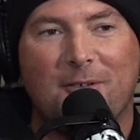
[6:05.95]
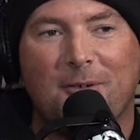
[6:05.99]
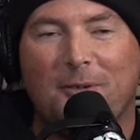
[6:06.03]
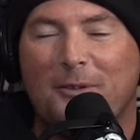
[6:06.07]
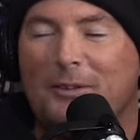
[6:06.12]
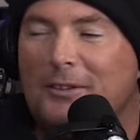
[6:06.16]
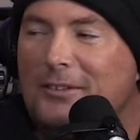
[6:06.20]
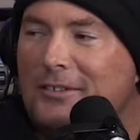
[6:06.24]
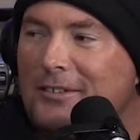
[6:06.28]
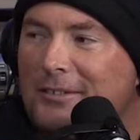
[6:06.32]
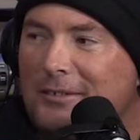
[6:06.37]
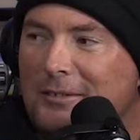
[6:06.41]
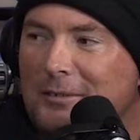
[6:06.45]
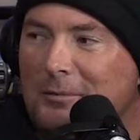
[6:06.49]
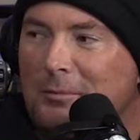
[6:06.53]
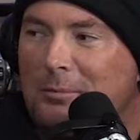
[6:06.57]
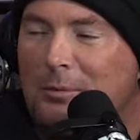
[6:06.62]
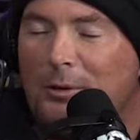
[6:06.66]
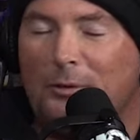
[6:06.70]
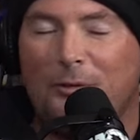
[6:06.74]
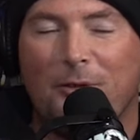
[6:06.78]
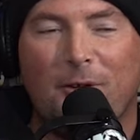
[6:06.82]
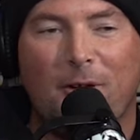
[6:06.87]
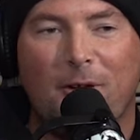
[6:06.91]
the coolest
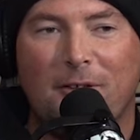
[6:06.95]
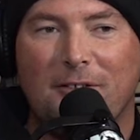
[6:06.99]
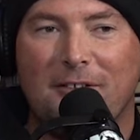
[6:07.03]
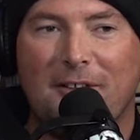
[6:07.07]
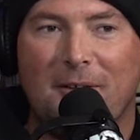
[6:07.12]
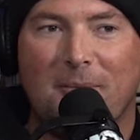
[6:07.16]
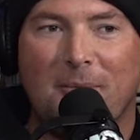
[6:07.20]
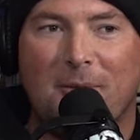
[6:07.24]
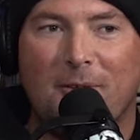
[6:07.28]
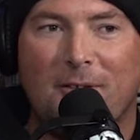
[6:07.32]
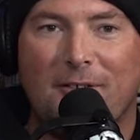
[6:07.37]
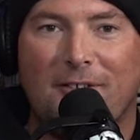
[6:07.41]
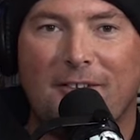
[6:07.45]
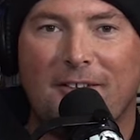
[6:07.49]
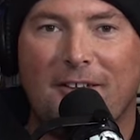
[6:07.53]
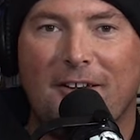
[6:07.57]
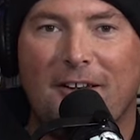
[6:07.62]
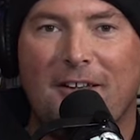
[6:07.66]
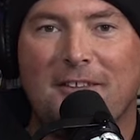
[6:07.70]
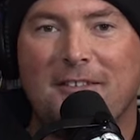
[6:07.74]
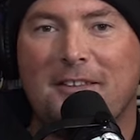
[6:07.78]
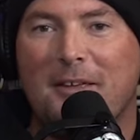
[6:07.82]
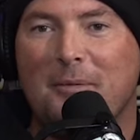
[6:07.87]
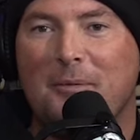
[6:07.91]
proof of concept because the
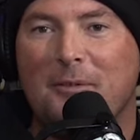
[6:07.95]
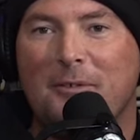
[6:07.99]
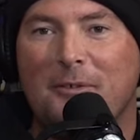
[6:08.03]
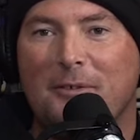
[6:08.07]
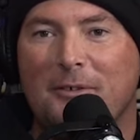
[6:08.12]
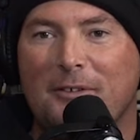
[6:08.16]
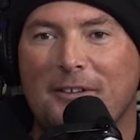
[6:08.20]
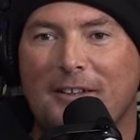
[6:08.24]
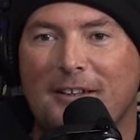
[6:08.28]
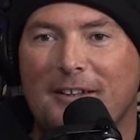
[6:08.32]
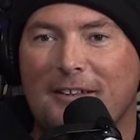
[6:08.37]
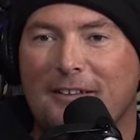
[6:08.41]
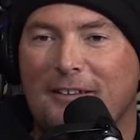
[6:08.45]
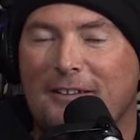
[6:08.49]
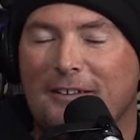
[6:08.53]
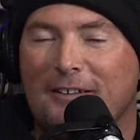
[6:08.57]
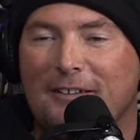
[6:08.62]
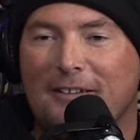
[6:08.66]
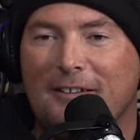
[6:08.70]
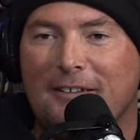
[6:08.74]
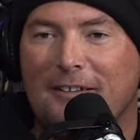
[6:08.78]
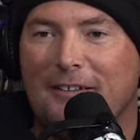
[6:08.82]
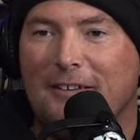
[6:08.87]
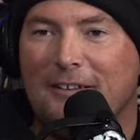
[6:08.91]
guys coming through there,
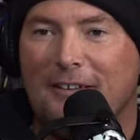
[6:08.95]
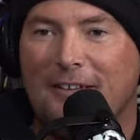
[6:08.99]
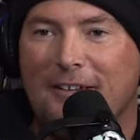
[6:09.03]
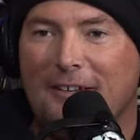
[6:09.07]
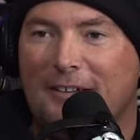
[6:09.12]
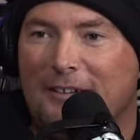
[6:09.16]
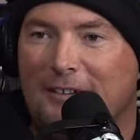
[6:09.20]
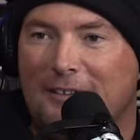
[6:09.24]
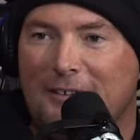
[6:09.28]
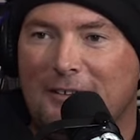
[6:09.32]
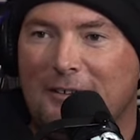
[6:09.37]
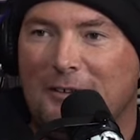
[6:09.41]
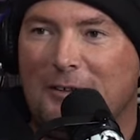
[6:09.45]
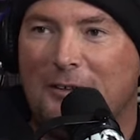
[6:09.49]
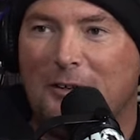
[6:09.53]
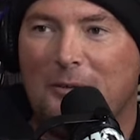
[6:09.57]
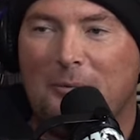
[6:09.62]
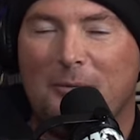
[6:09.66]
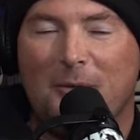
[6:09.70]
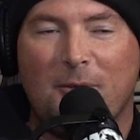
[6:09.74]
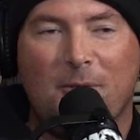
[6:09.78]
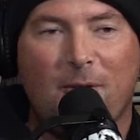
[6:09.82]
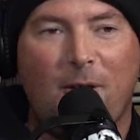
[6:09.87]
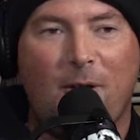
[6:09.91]
like,
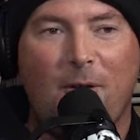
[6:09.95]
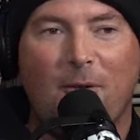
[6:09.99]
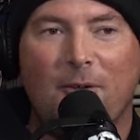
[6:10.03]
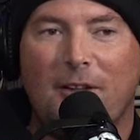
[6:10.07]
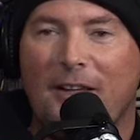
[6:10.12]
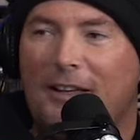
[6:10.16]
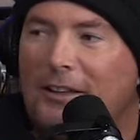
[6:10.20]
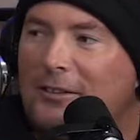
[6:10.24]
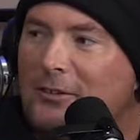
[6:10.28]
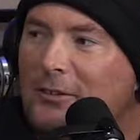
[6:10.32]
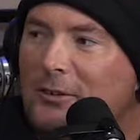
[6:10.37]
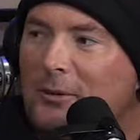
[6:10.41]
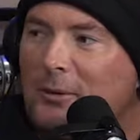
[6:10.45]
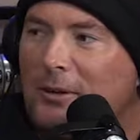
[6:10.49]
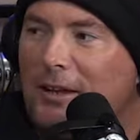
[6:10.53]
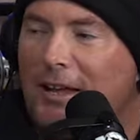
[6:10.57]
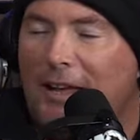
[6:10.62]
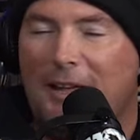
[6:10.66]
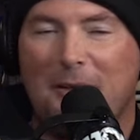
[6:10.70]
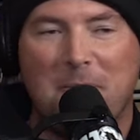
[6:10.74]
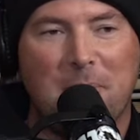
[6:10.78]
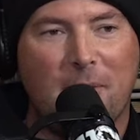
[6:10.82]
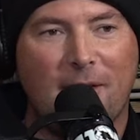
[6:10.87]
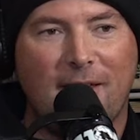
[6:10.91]
there's old heads doing
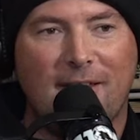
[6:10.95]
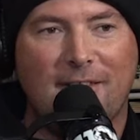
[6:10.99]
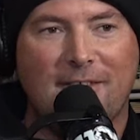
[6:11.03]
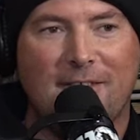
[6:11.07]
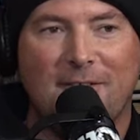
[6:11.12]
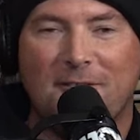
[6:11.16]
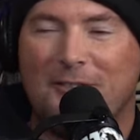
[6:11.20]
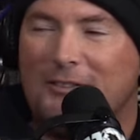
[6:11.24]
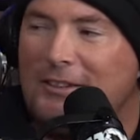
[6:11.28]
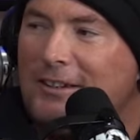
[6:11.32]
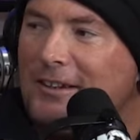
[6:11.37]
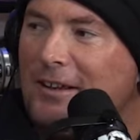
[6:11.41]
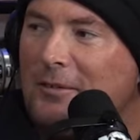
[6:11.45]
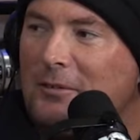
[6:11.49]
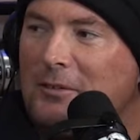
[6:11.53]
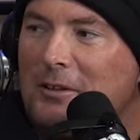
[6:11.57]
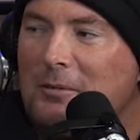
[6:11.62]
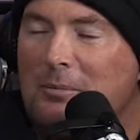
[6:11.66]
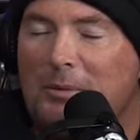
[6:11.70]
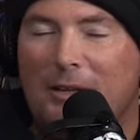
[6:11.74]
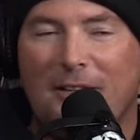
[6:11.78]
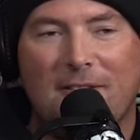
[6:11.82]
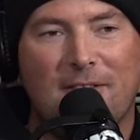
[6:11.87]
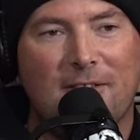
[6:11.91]
hand plants and shit,
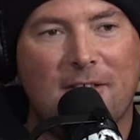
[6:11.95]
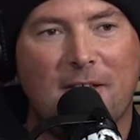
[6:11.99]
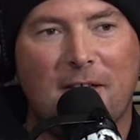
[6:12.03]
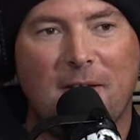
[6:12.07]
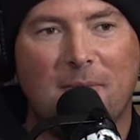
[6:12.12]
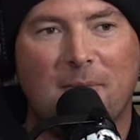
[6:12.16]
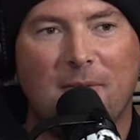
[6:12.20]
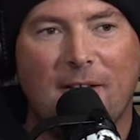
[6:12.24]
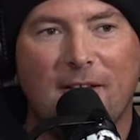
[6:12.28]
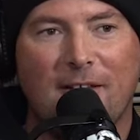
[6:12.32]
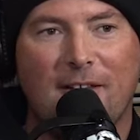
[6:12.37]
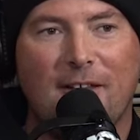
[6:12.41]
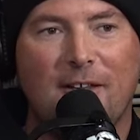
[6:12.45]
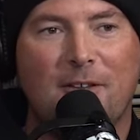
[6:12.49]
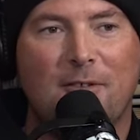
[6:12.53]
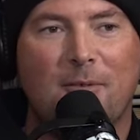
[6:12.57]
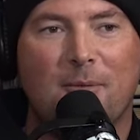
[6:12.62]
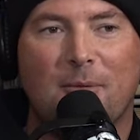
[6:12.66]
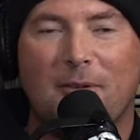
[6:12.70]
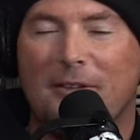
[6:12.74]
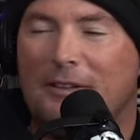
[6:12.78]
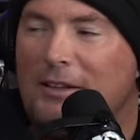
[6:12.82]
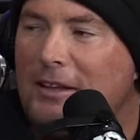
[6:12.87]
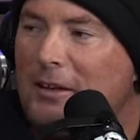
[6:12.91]
having the best time. Their
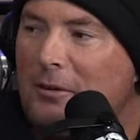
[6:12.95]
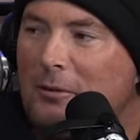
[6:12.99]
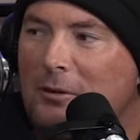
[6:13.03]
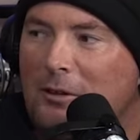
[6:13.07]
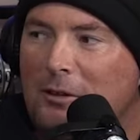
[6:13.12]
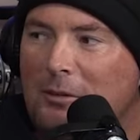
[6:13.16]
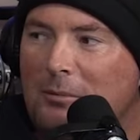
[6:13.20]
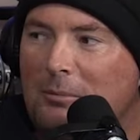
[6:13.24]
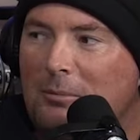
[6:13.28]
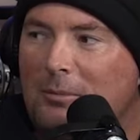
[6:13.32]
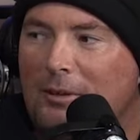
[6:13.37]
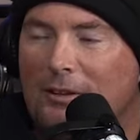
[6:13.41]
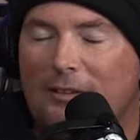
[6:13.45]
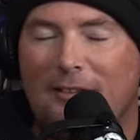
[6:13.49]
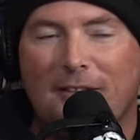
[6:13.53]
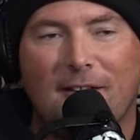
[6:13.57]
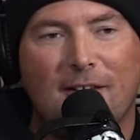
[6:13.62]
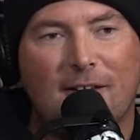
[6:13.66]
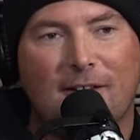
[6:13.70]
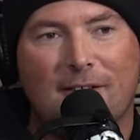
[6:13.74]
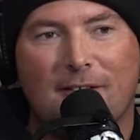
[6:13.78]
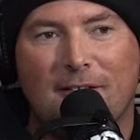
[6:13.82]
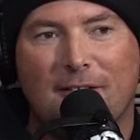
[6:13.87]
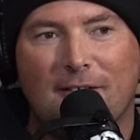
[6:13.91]
kids were in there with them. It's
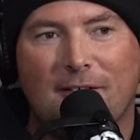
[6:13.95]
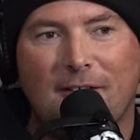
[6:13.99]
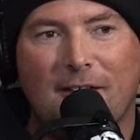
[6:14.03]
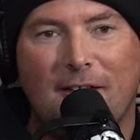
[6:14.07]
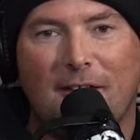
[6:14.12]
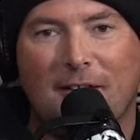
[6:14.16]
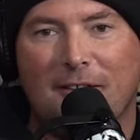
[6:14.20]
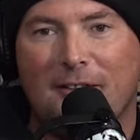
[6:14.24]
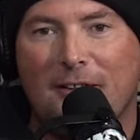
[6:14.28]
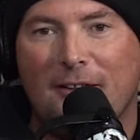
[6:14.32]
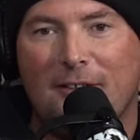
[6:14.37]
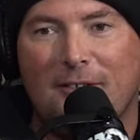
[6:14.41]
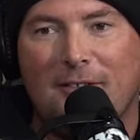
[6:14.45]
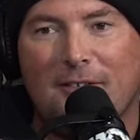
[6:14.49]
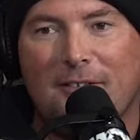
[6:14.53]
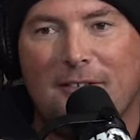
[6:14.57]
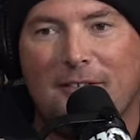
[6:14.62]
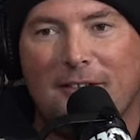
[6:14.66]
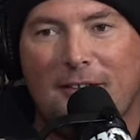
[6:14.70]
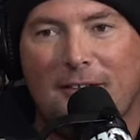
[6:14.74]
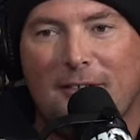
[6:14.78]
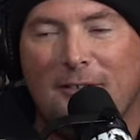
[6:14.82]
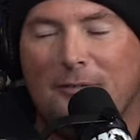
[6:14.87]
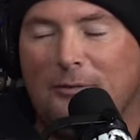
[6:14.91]
like, yeah,
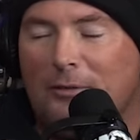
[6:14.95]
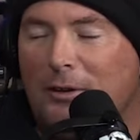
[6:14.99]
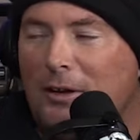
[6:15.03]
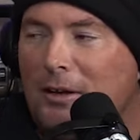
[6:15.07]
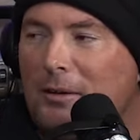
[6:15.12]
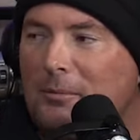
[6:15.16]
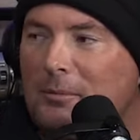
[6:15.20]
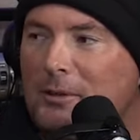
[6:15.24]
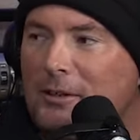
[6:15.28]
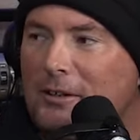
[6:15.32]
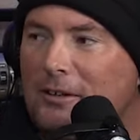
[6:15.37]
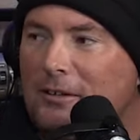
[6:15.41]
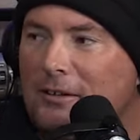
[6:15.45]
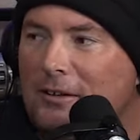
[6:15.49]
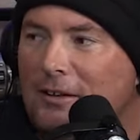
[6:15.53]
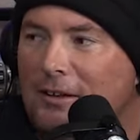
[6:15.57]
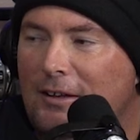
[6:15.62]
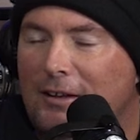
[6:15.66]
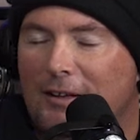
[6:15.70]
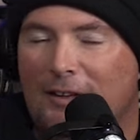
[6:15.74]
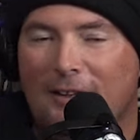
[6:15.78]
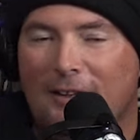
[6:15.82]
it's a vibe,